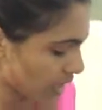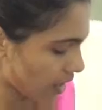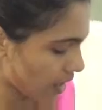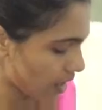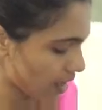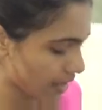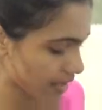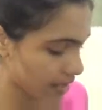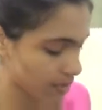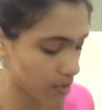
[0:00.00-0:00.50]

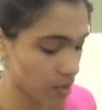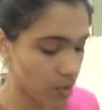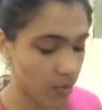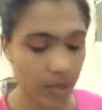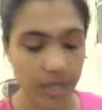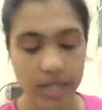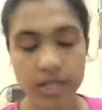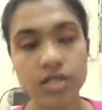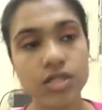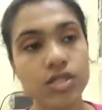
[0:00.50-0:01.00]
I'm
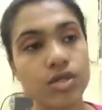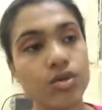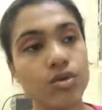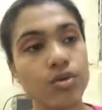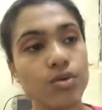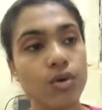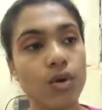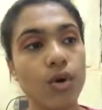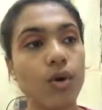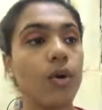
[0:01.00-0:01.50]
going
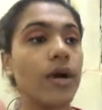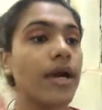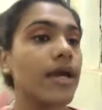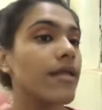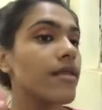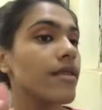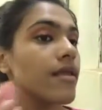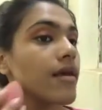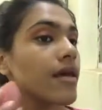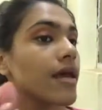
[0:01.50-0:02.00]
to go
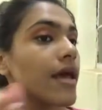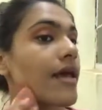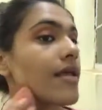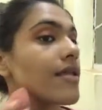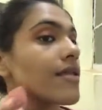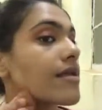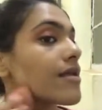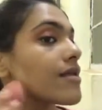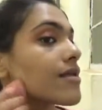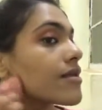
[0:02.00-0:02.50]
in
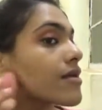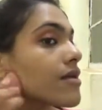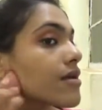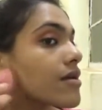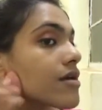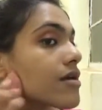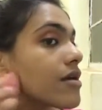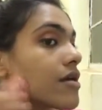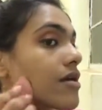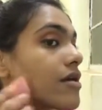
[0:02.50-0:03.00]
again
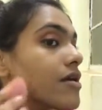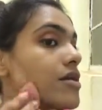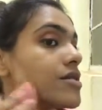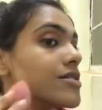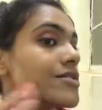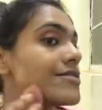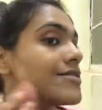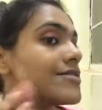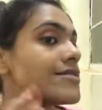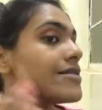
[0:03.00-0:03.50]

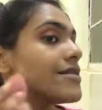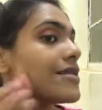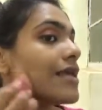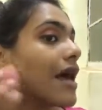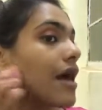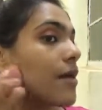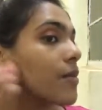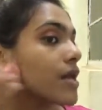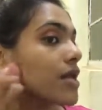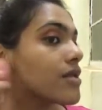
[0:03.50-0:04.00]
and
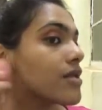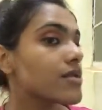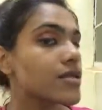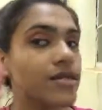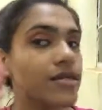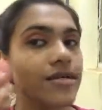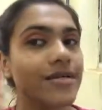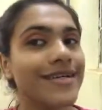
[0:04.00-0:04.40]
stab it.